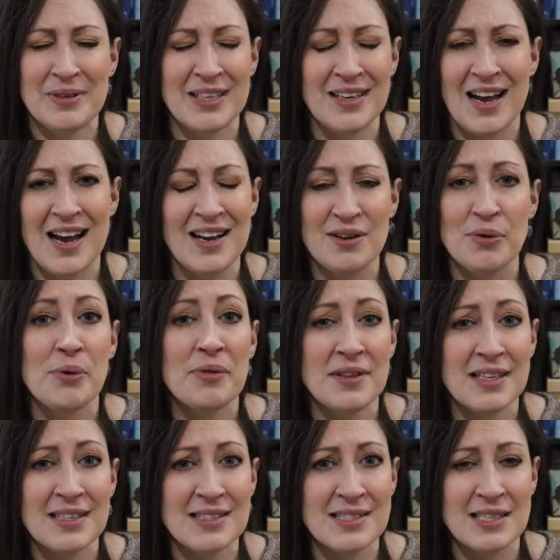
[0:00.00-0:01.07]
but I don't
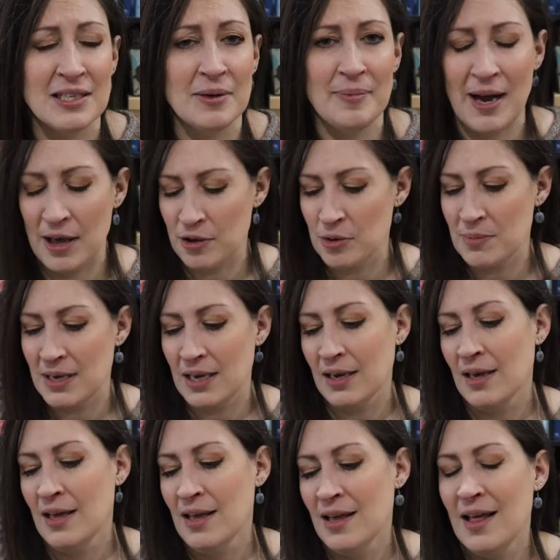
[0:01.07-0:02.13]
think it's gonna bother me
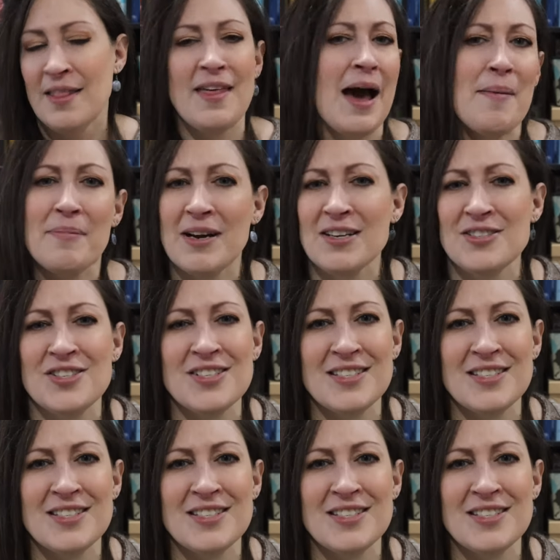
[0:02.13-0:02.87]
that much.